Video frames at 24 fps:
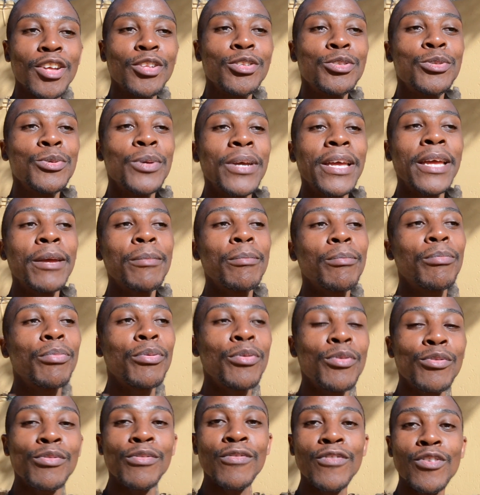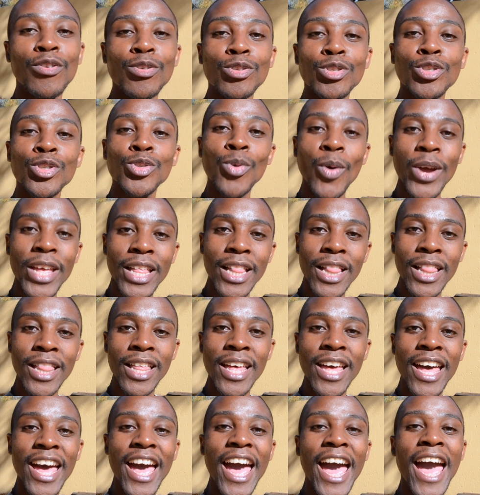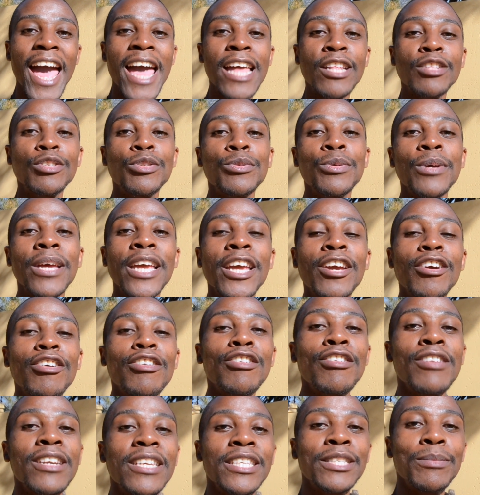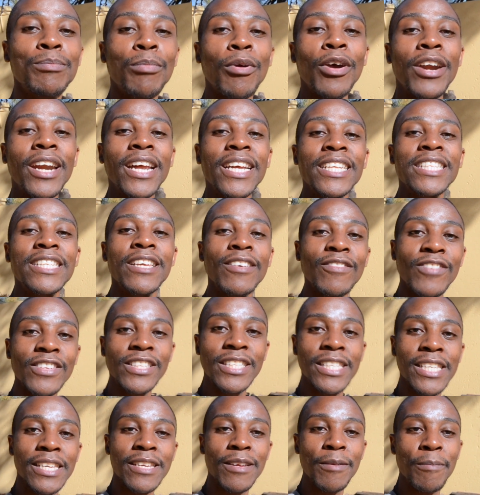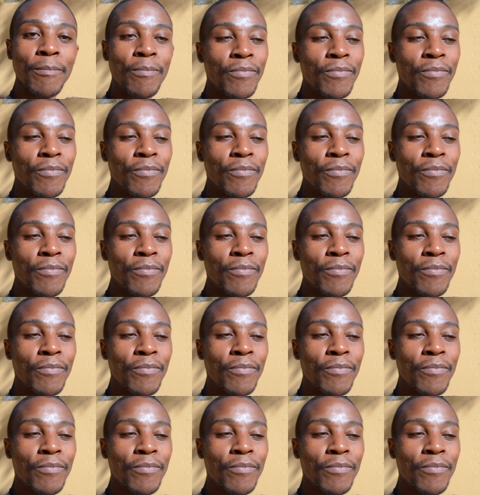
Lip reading: to improve your soil and to increase productivity.